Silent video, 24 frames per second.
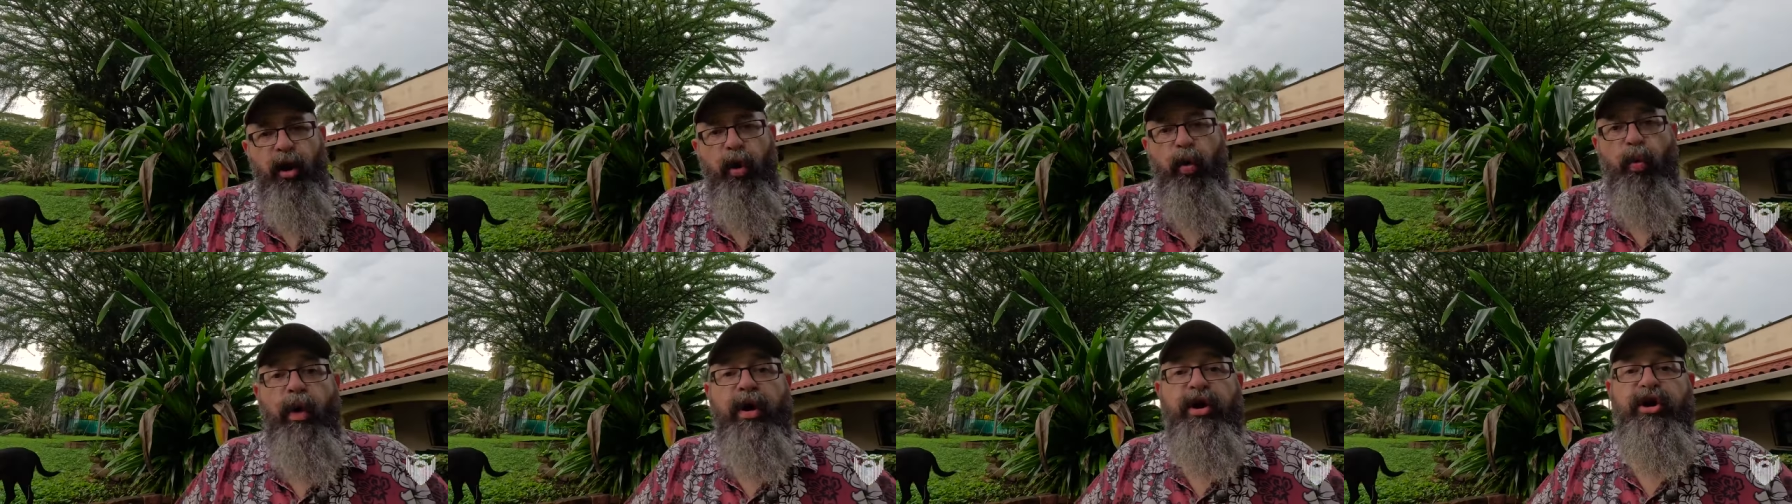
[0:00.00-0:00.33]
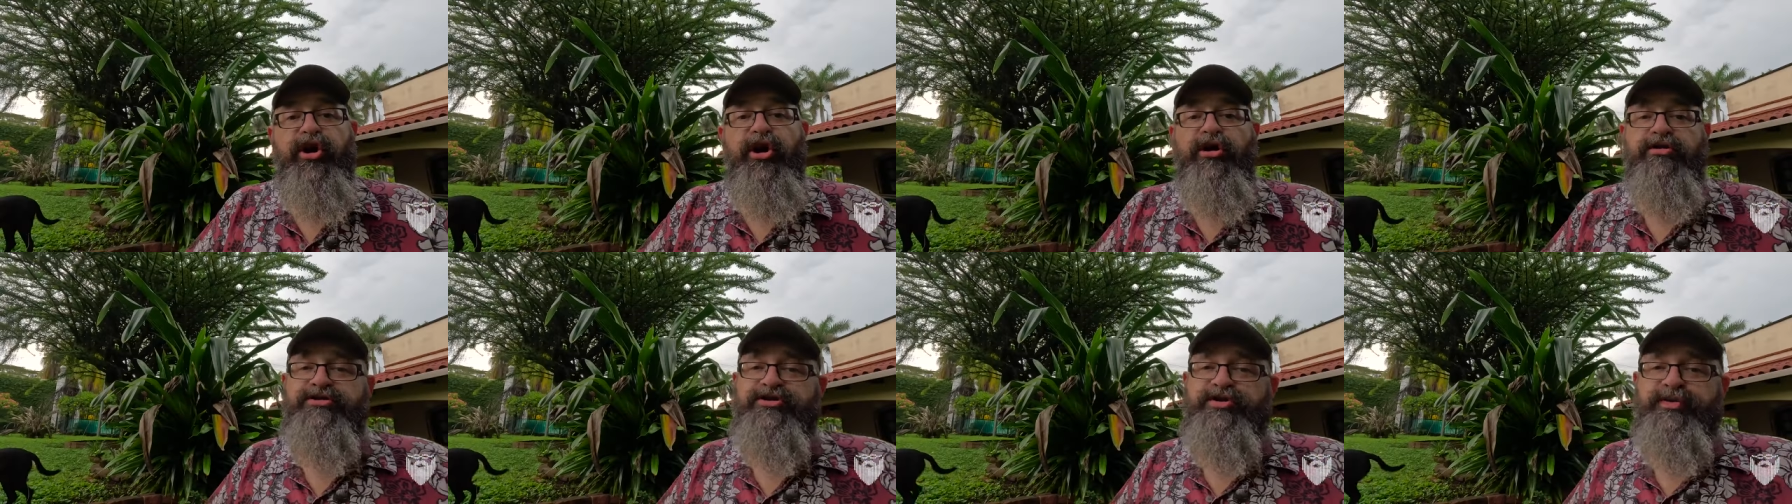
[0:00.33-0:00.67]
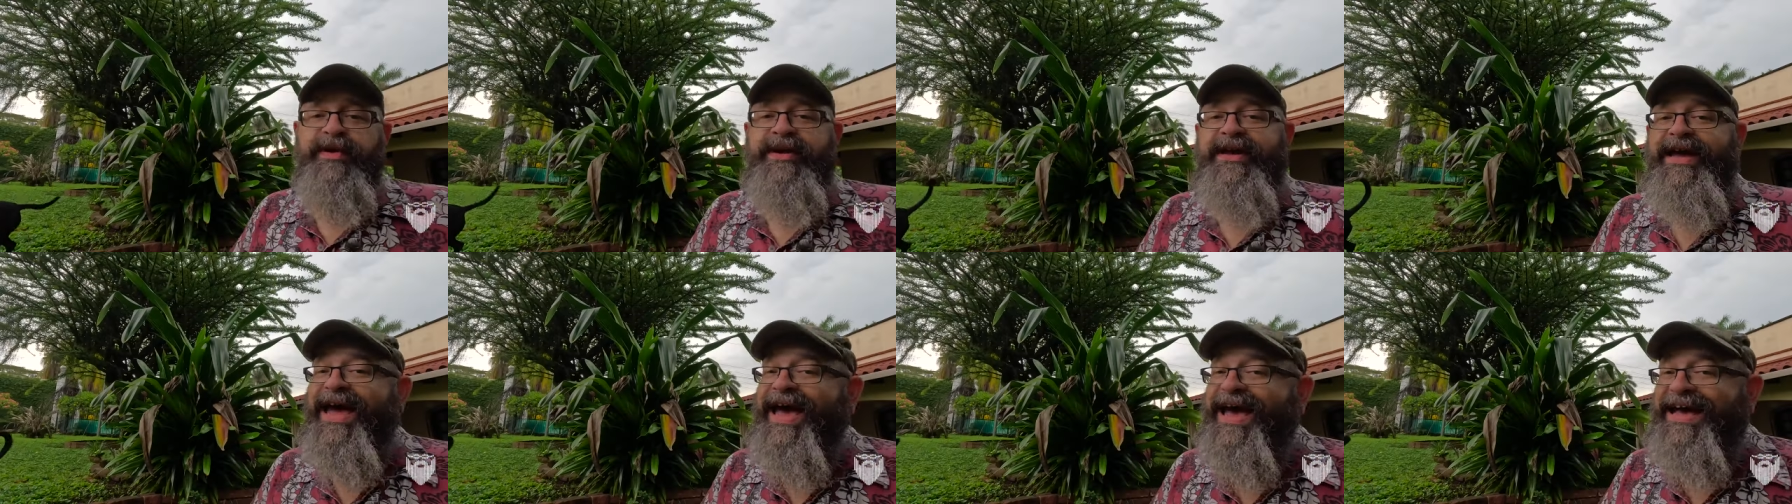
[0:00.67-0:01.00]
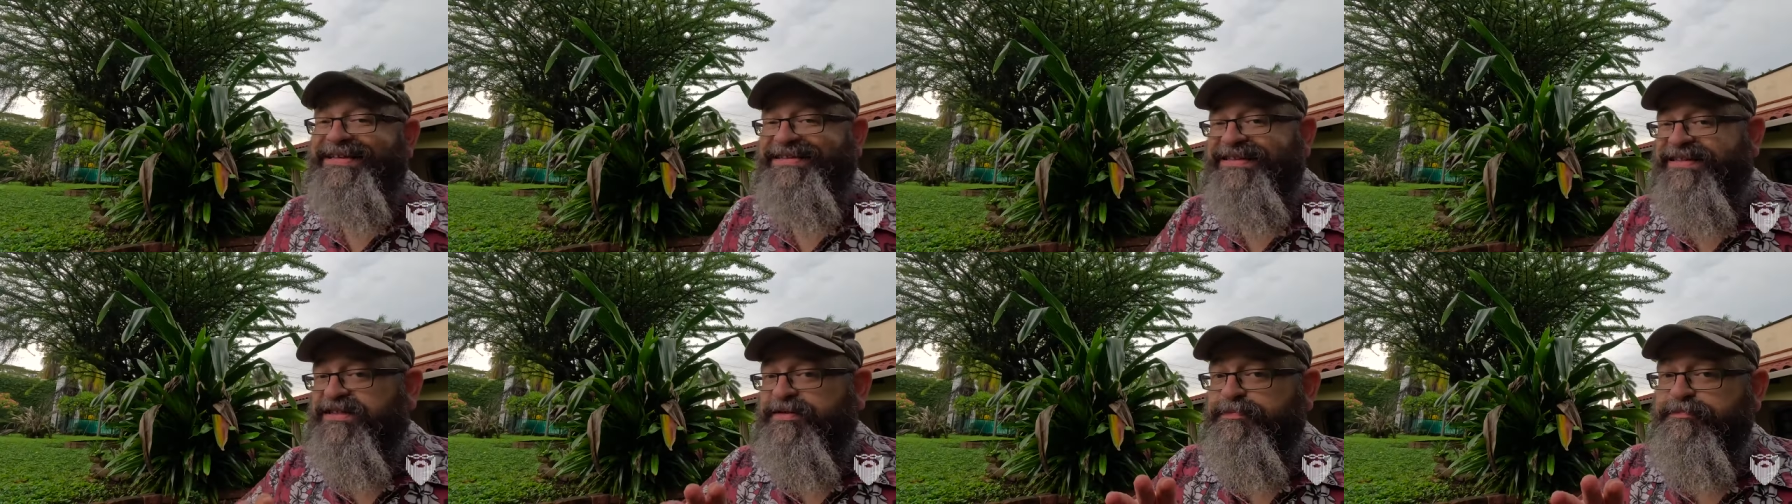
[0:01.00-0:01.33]
Where Costa Rica
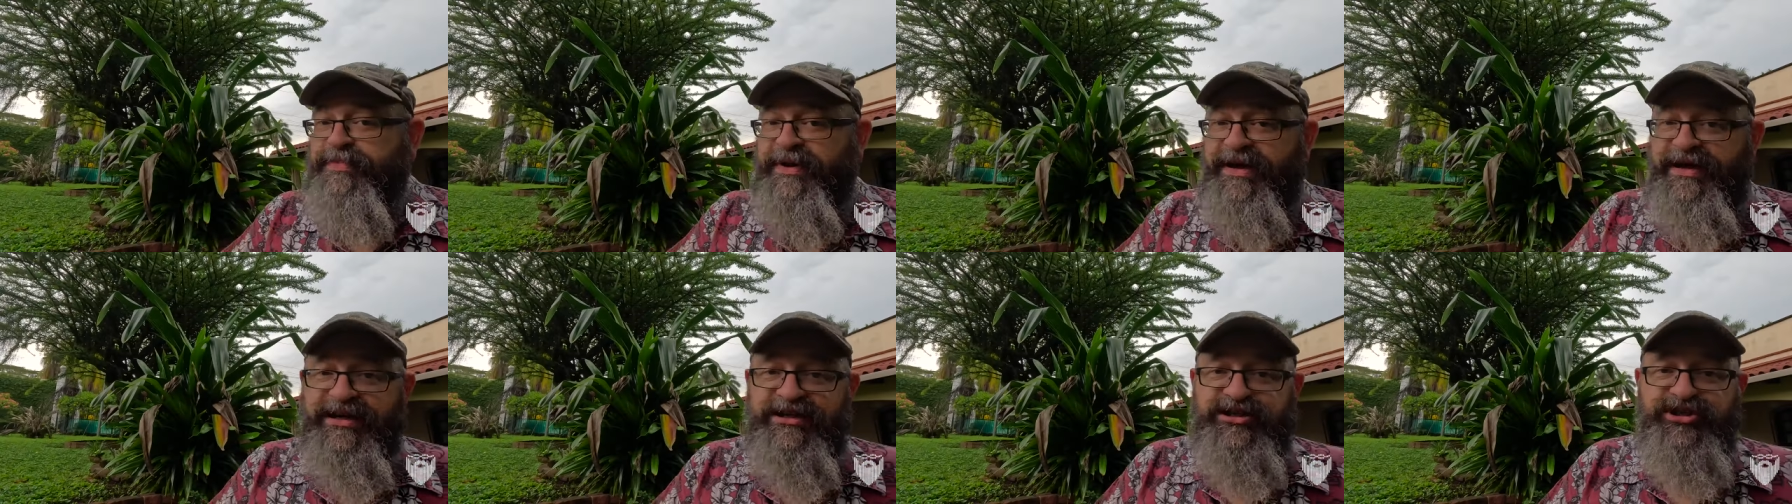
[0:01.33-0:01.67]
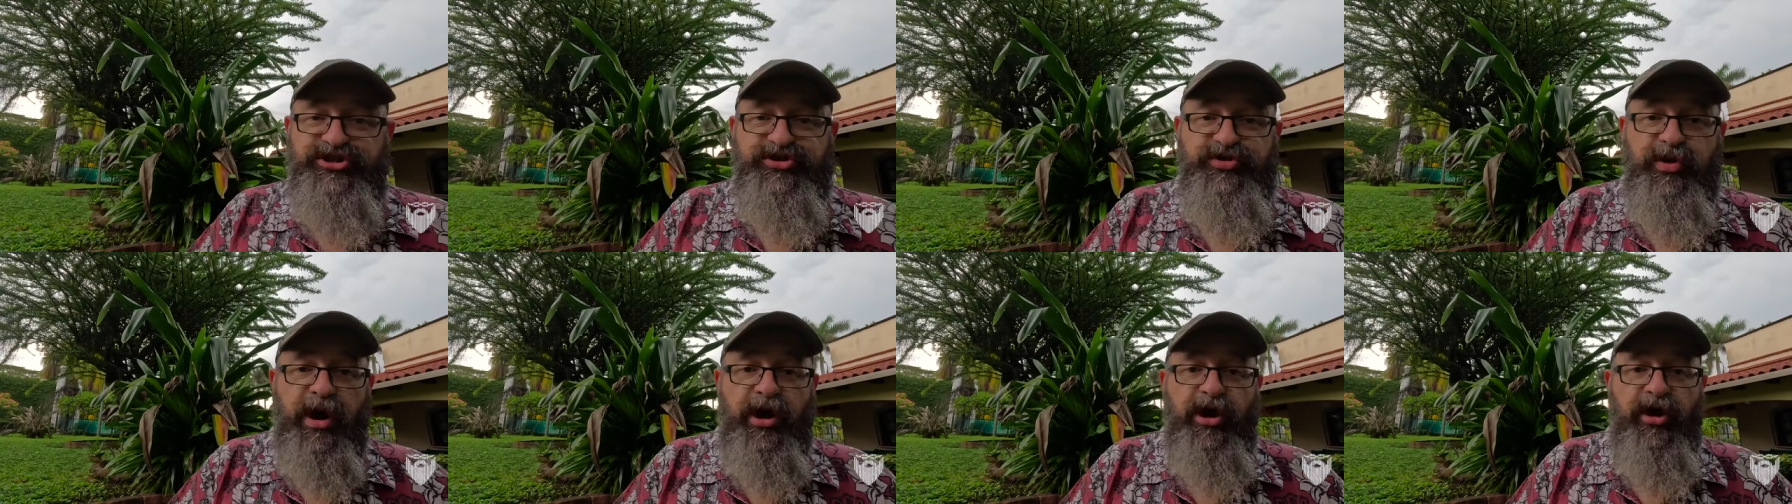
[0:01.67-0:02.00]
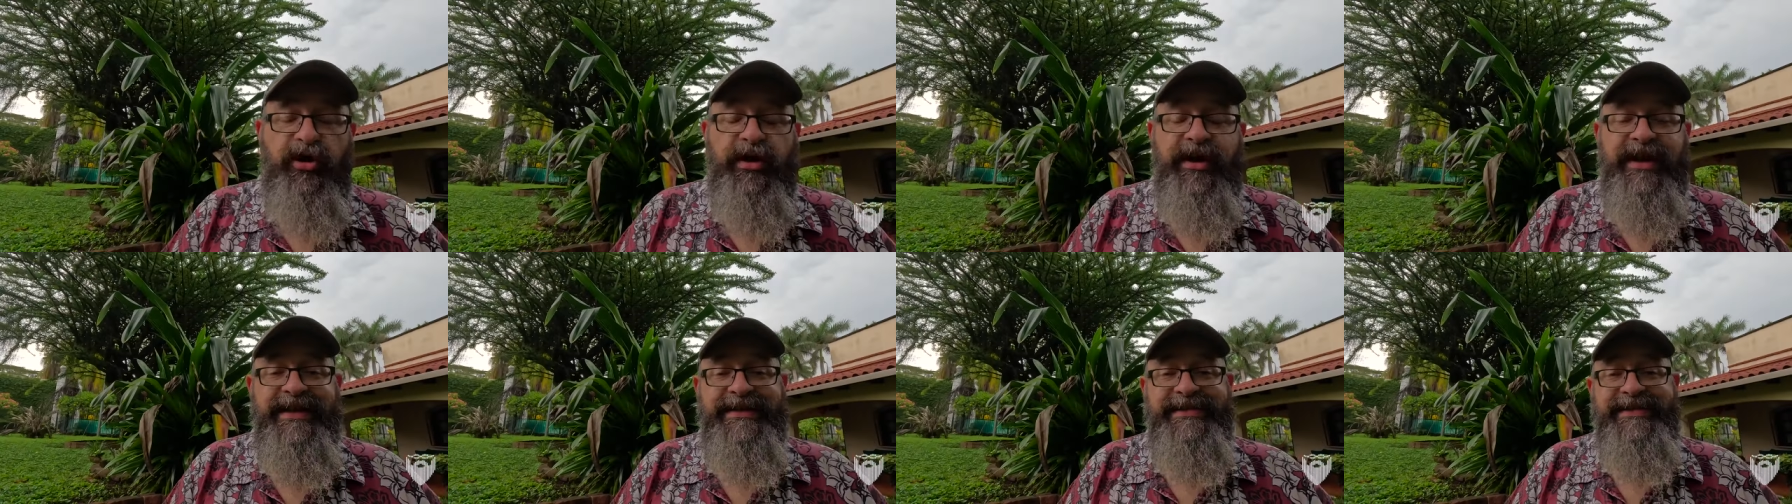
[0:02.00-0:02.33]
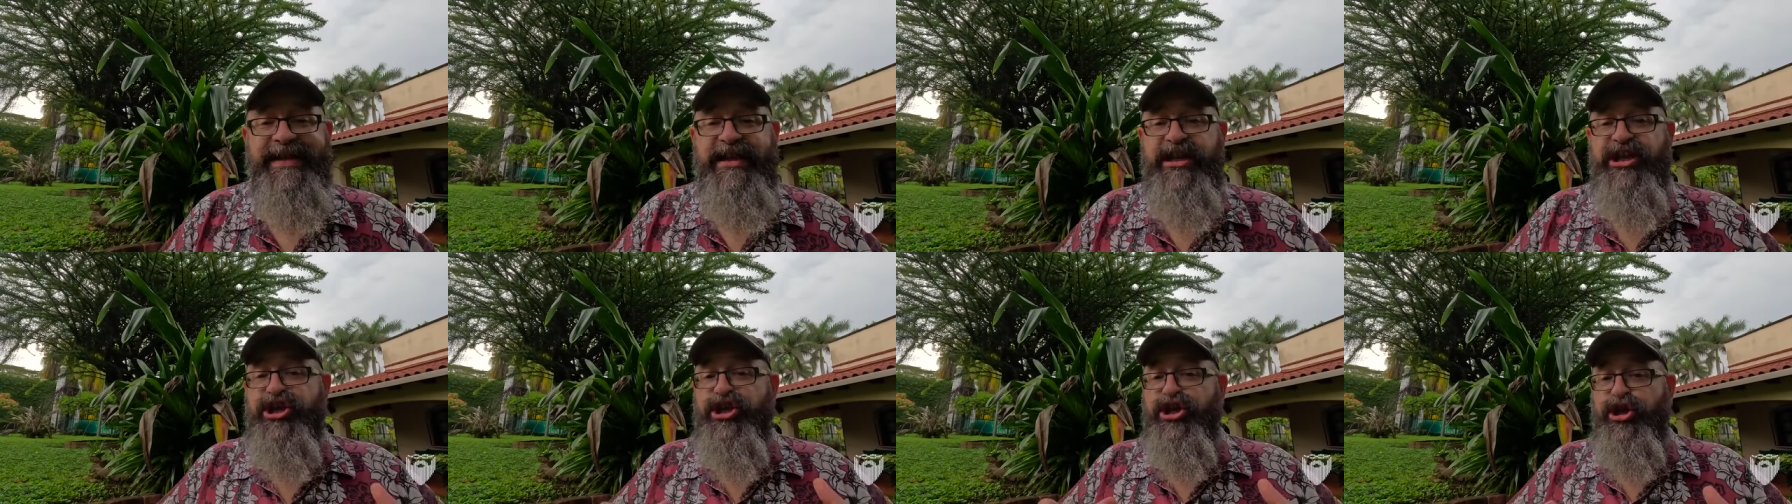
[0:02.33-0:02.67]
has its biggest struggle is
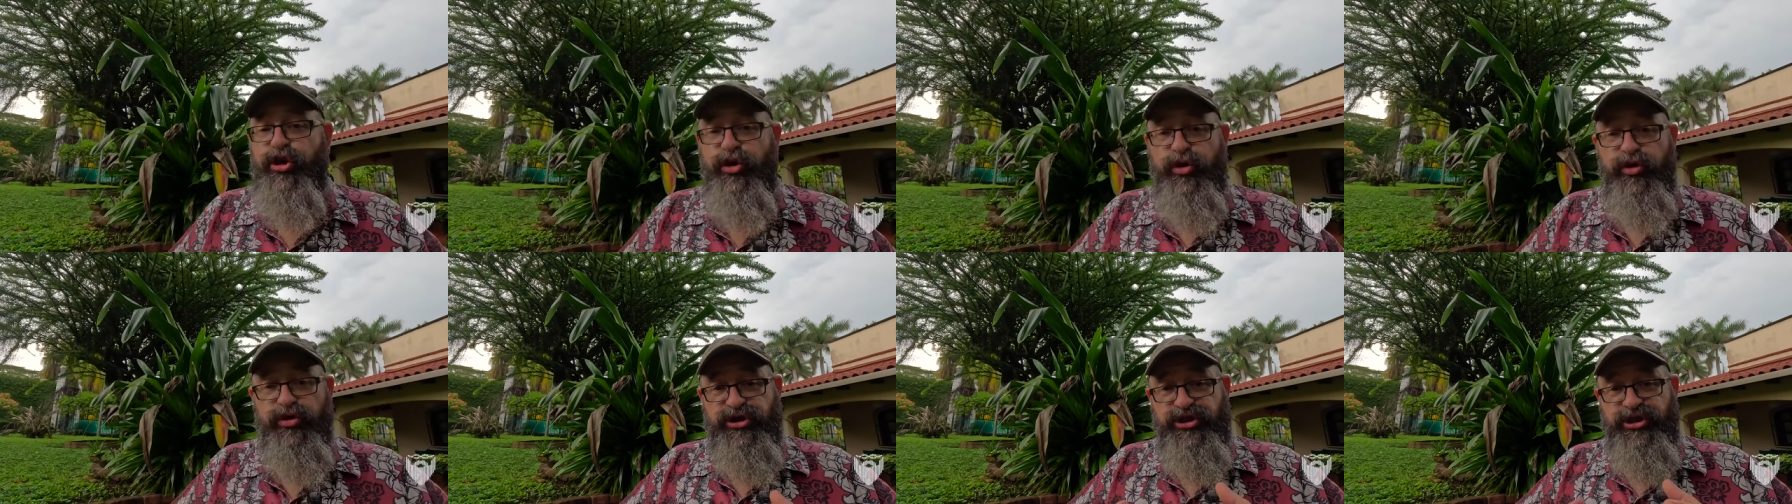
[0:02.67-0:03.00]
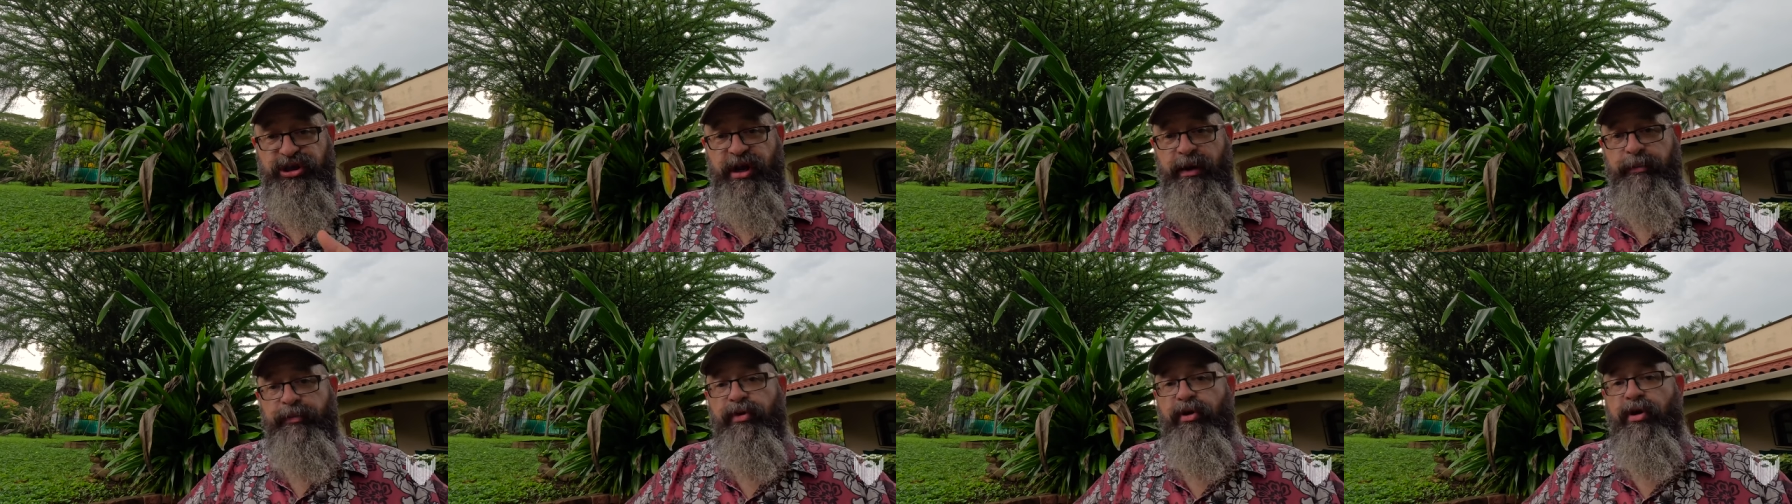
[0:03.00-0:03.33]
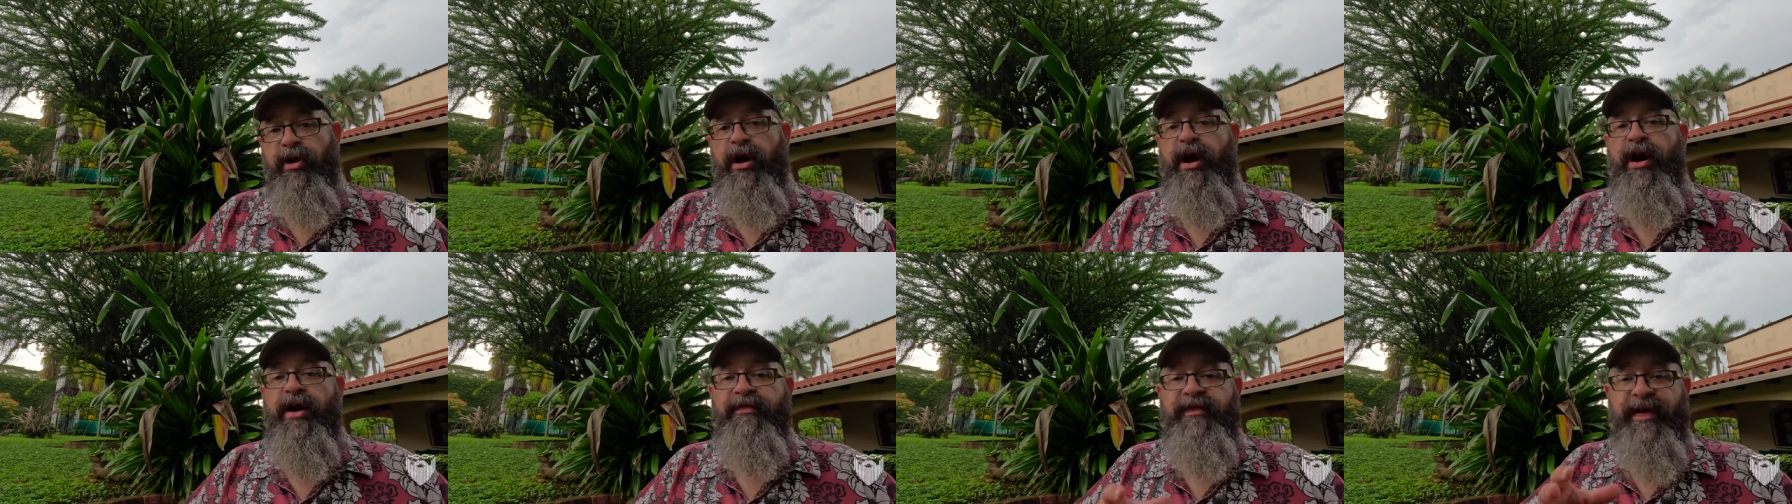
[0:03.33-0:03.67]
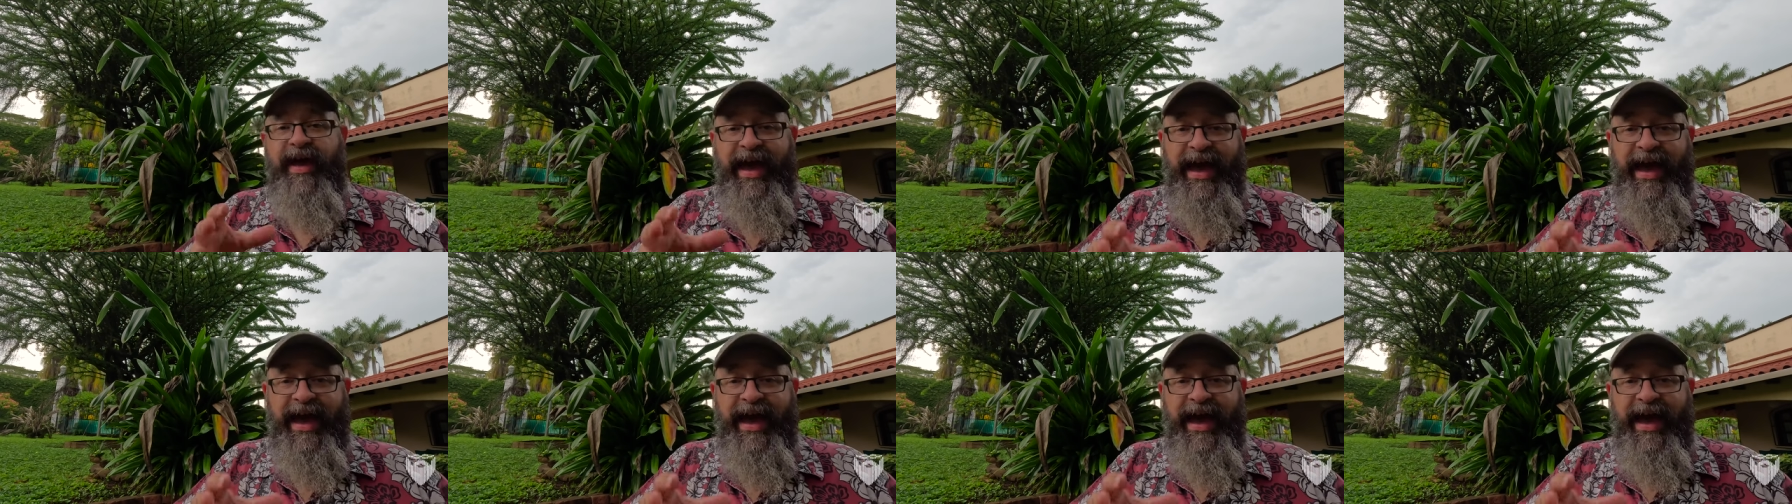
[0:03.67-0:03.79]
the huge number of